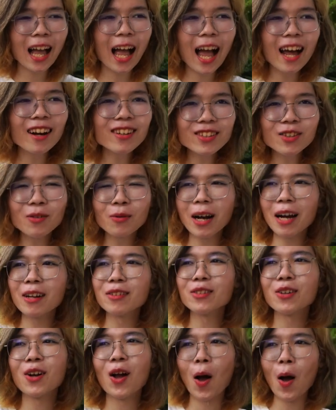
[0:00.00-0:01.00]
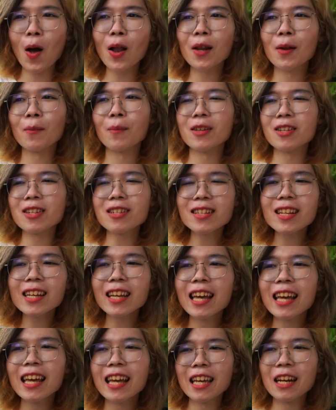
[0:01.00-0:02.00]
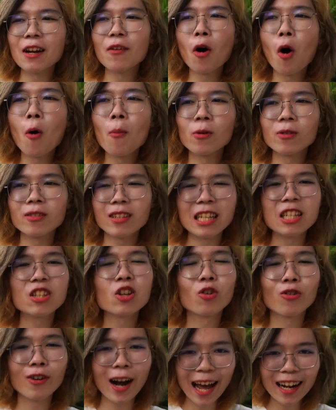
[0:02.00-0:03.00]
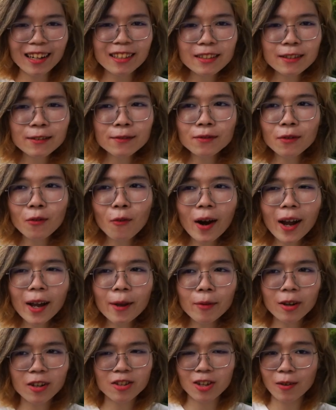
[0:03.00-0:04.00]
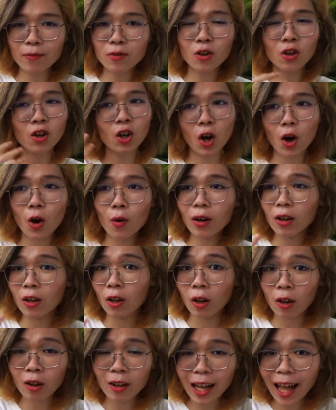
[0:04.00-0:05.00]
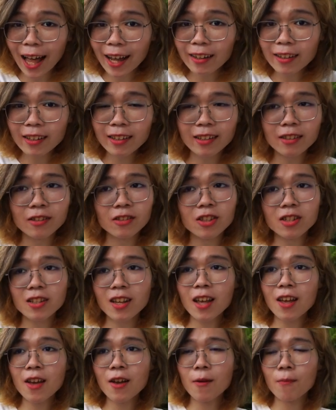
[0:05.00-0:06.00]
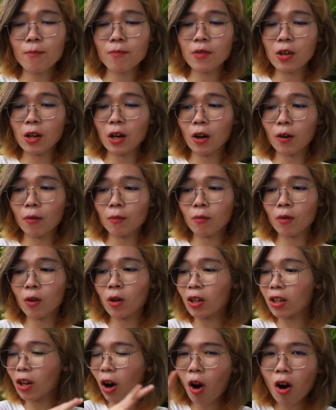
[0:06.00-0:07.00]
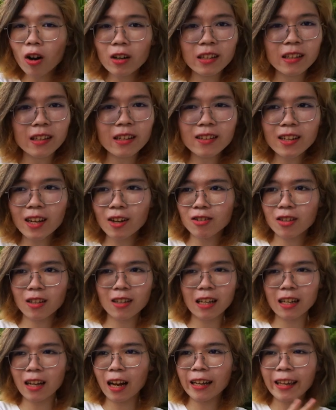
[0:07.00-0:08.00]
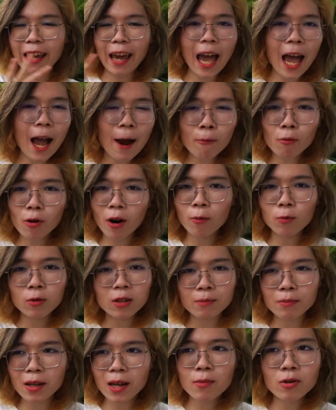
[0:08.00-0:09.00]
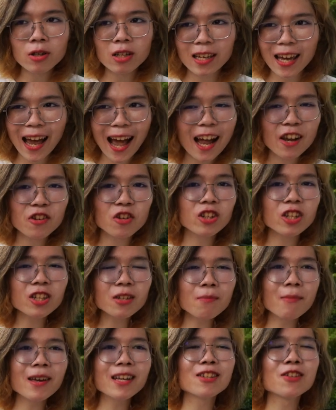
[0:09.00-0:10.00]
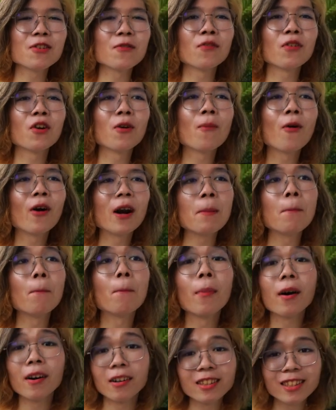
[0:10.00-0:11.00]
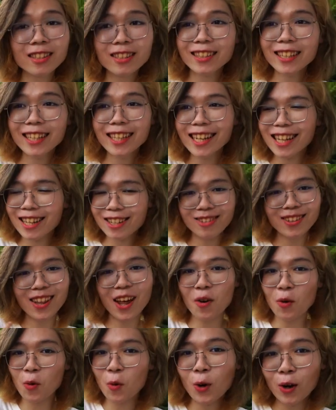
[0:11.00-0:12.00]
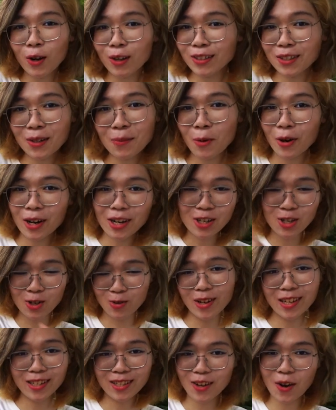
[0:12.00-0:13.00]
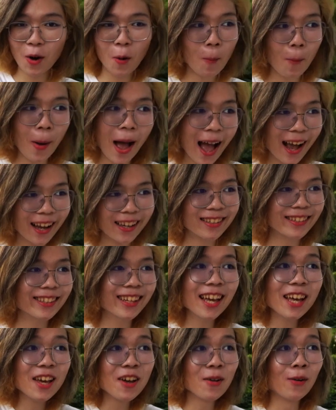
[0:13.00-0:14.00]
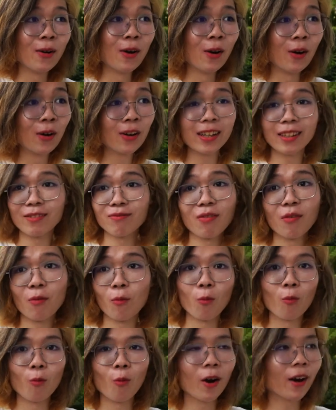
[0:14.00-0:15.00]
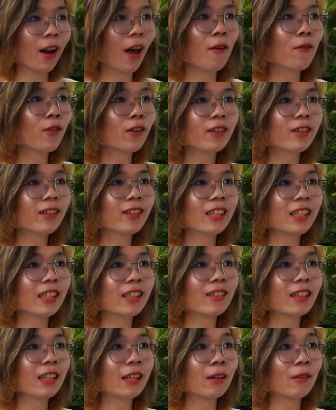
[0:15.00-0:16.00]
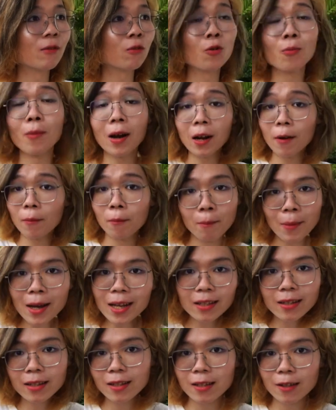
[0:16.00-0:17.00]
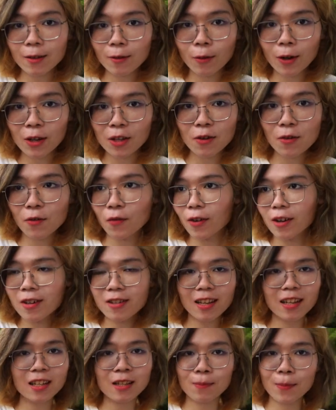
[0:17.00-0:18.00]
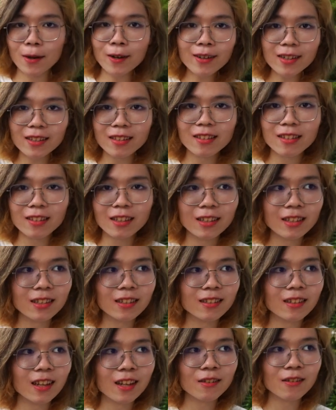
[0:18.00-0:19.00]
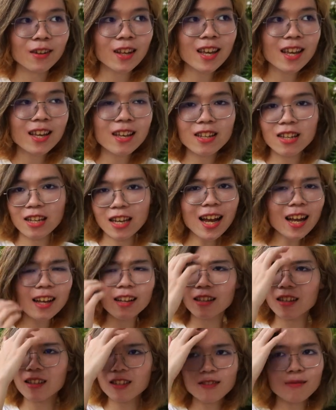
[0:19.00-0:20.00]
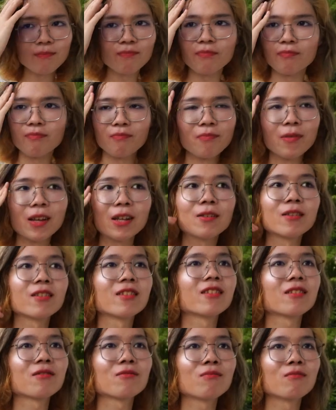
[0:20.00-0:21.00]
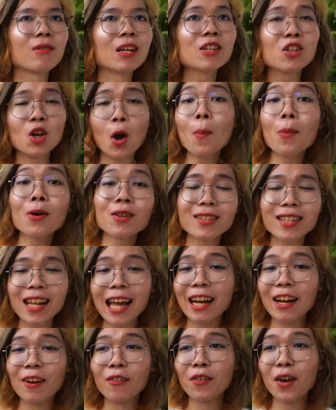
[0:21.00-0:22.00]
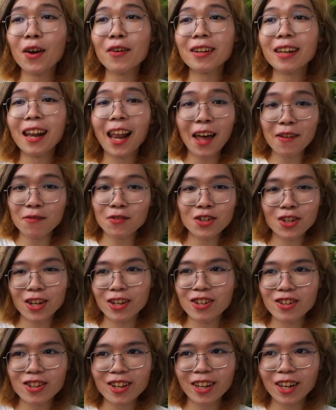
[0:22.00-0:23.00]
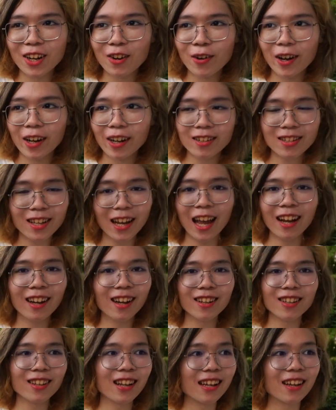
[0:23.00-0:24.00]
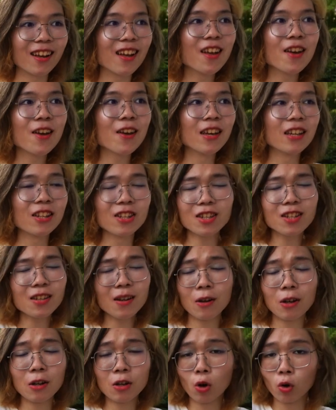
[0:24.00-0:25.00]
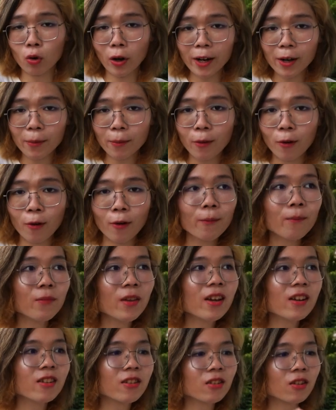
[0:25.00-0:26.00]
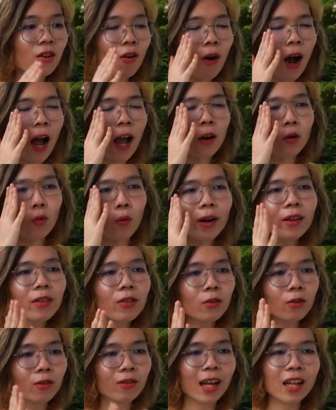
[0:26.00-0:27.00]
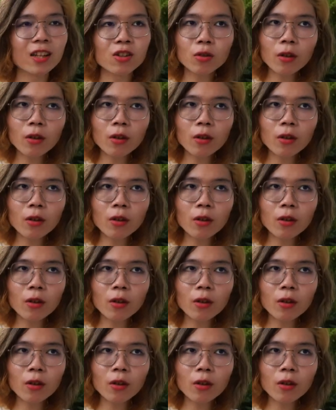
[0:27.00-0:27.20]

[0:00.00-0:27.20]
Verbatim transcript: I don't know how you call it, but just like, you know, almost interactive way because you have to go and look at it and just, you know, look at all the details that like a camera wouldn't be able to catch. It just makes you feel more immersed into that world and more intrigued to go back and look at whatever, you know, you might have missed when you first experienced it. And, and yeah, it just, it it's almost like very life changing in a way because I got like it's just incredible. So I went through that.